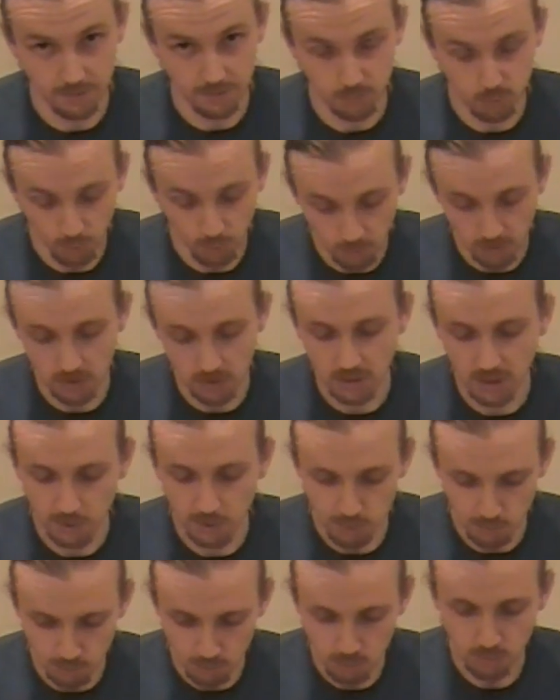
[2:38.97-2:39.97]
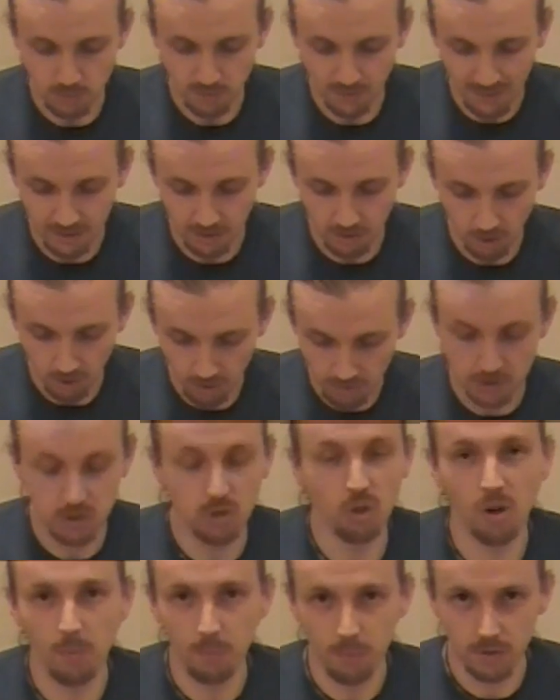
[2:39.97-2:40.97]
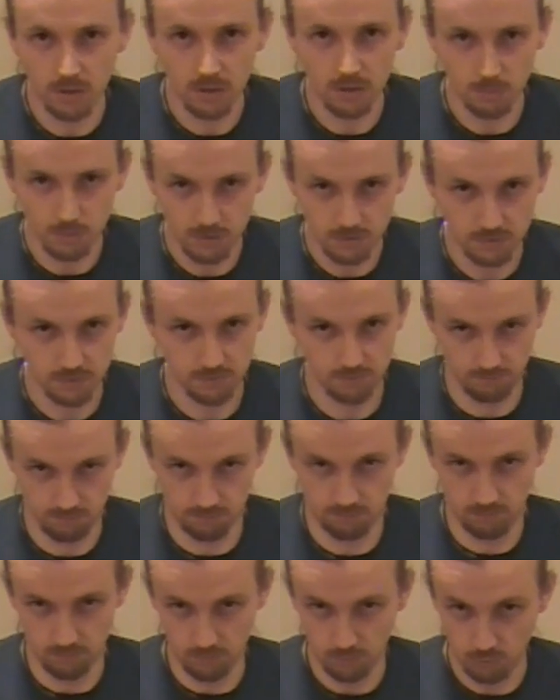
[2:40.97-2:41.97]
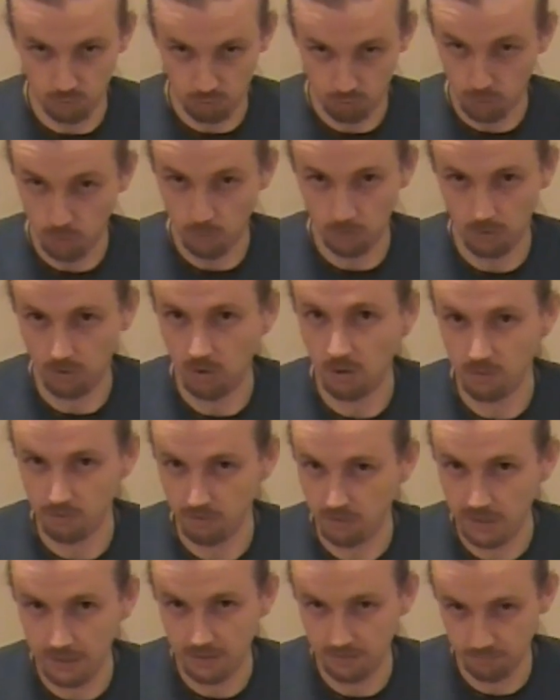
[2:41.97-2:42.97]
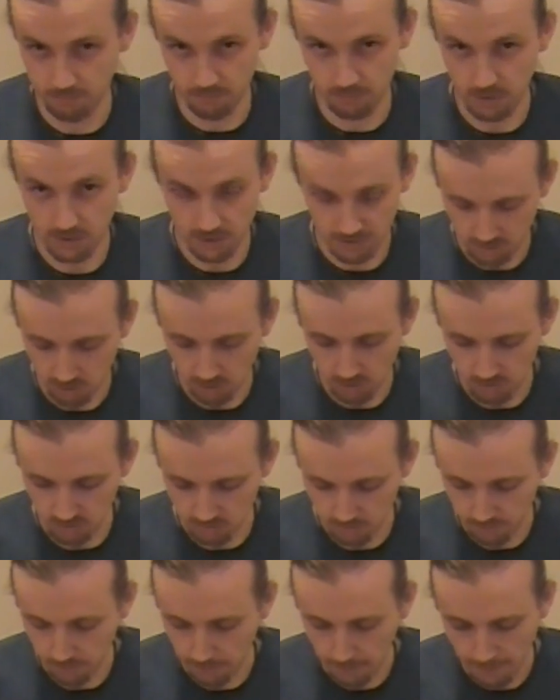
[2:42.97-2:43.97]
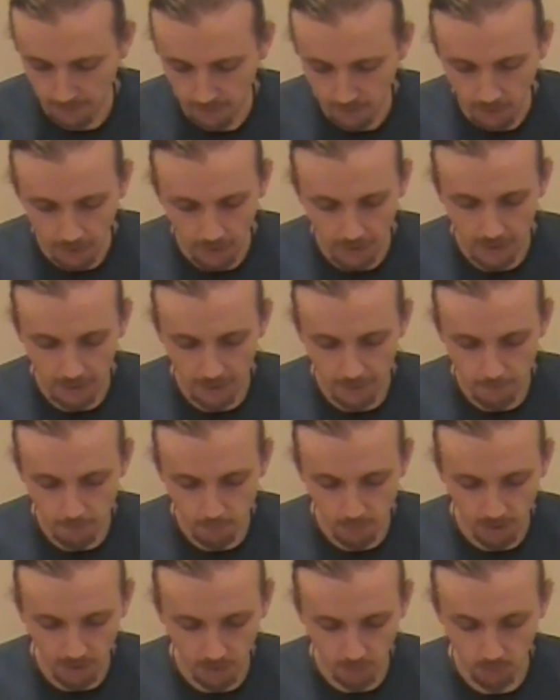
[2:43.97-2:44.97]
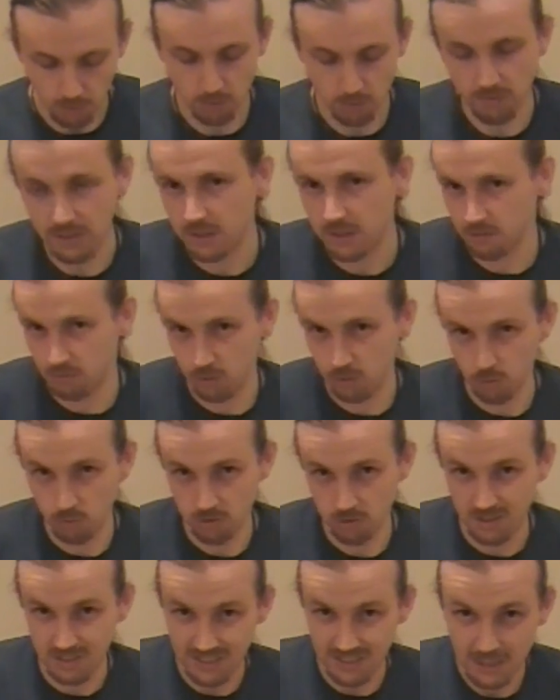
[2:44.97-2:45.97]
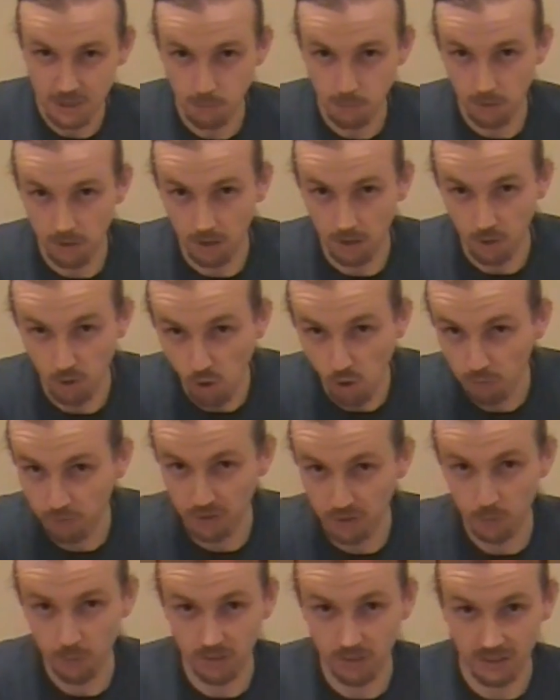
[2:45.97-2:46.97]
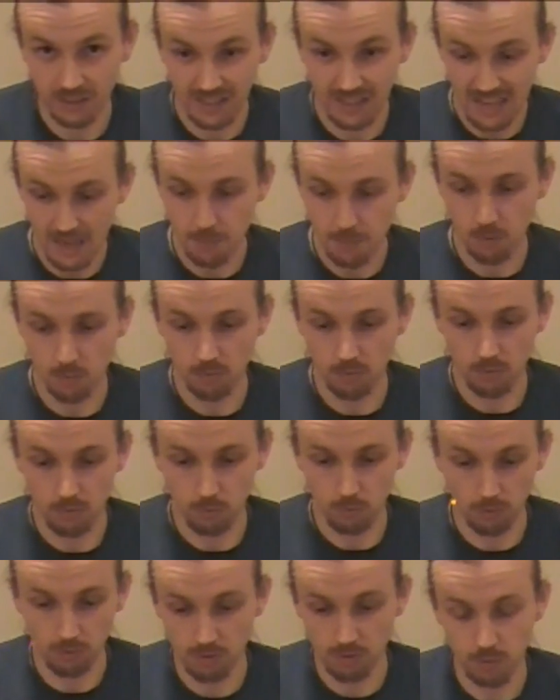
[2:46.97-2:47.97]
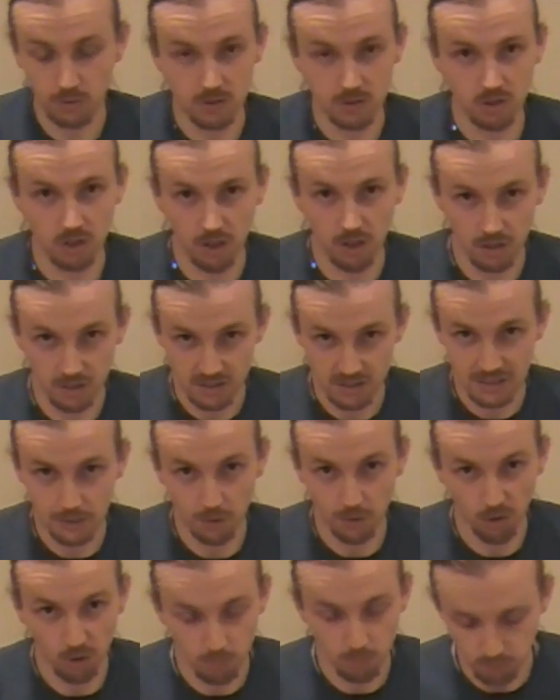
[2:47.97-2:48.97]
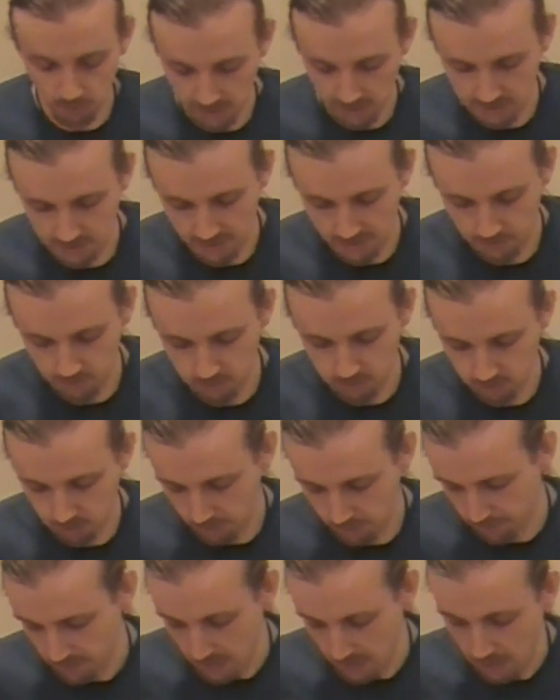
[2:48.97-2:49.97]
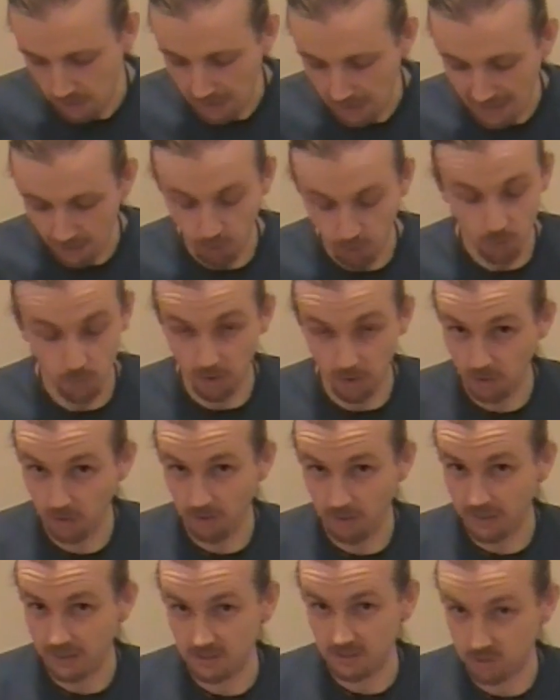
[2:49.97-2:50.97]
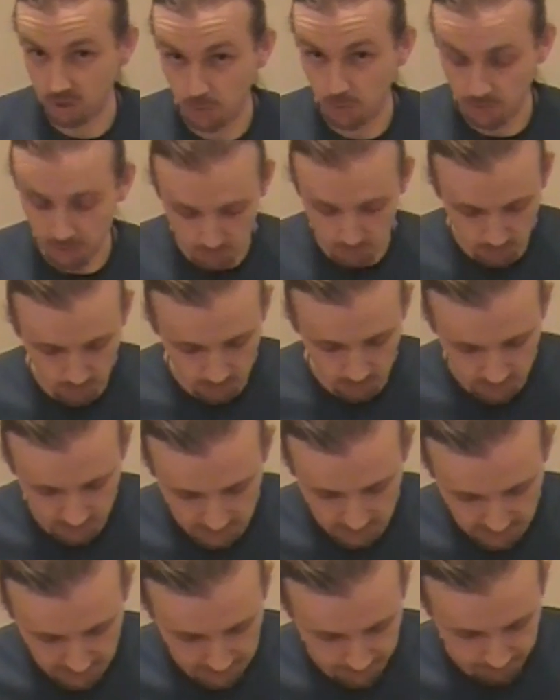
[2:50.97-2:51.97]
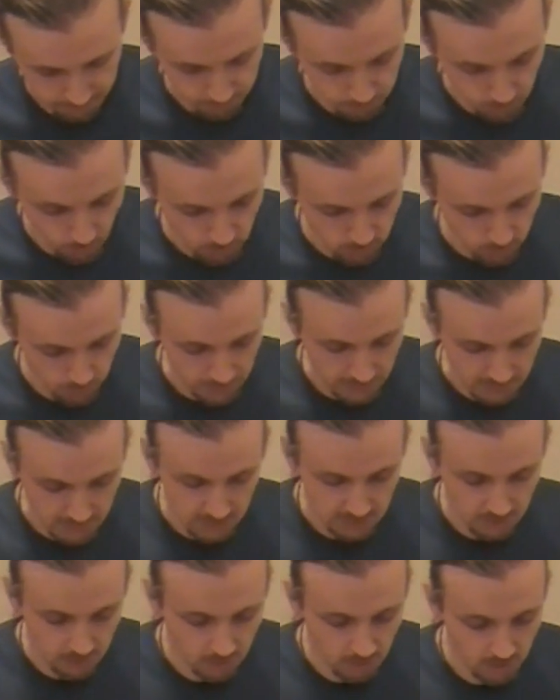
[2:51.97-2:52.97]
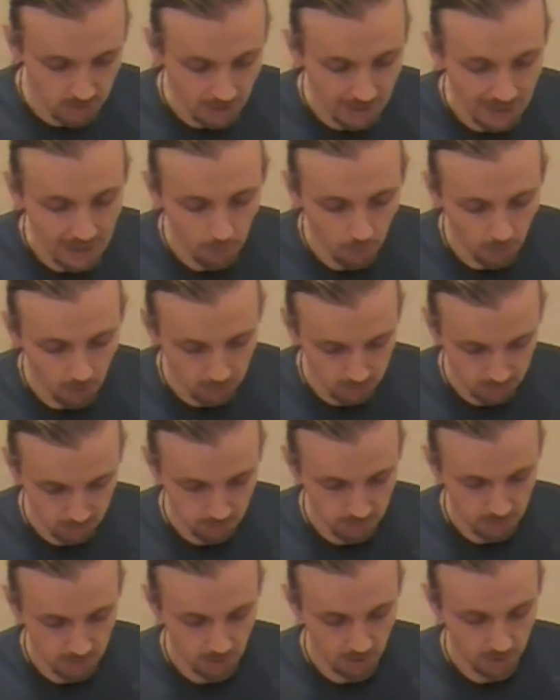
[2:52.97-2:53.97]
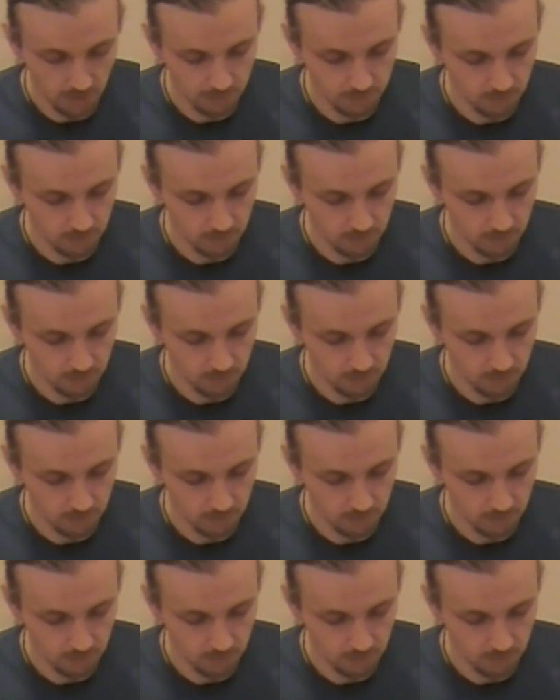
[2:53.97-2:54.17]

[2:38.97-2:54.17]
So what we're going to do is, once we've got all this open and we've drooled over it, and it's awesome, we're going to read the rules, set up an overview of the game, and we'll run through a turn and see how it all plays out. So I don't know what a lot of these do at this moment in time. But we can still look at how awesome they are.